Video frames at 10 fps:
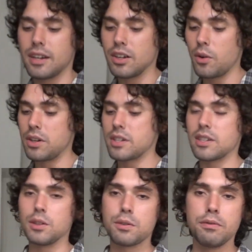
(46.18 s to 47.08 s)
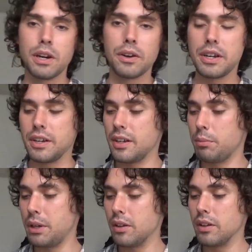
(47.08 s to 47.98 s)
I know it doesn't look very
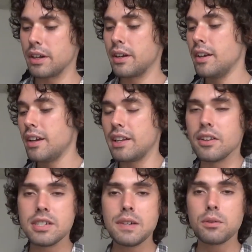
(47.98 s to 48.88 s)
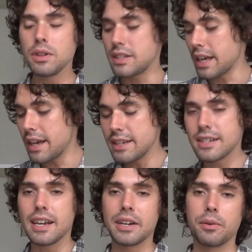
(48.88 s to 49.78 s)
appealing. It doesn't even really taste
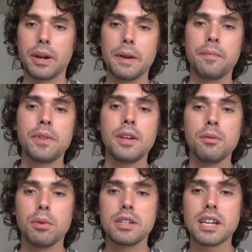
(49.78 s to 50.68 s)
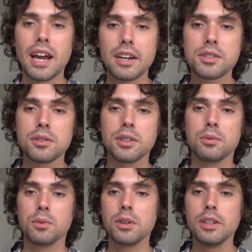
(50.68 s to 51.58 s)
that great, but it's actually
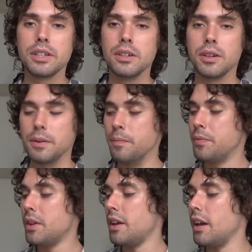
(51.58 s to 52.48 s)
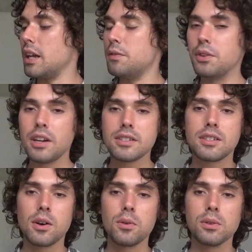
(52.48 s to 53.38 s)
really good. And if you guys
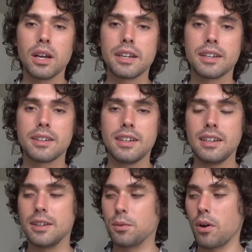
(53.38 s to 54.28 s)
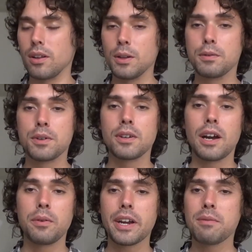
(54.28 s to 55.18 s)
don't like eating raw liver,
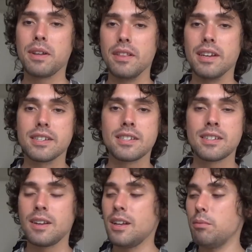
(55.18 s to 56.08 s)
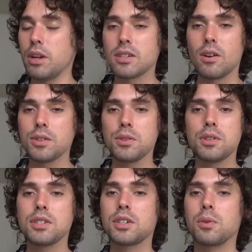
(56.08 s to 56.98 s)
I'd recommend this. But it's also
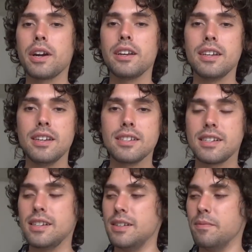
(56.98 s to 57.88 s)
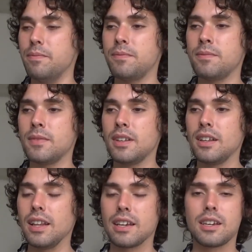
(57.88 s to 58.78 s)
just a great, easy,
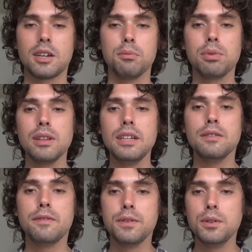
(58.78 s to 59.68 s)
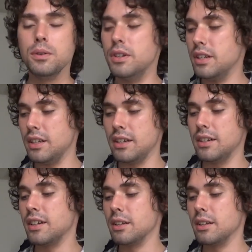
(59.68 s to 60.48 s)
complete food to eat in